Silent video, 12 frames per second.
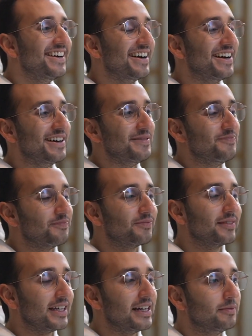Yeah, yeah.
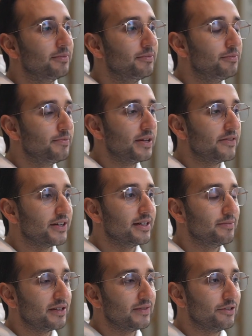Yeah, bit of
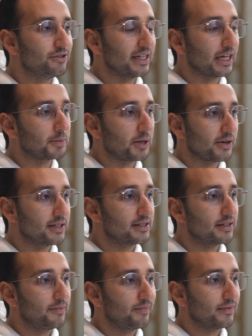an interesting experience.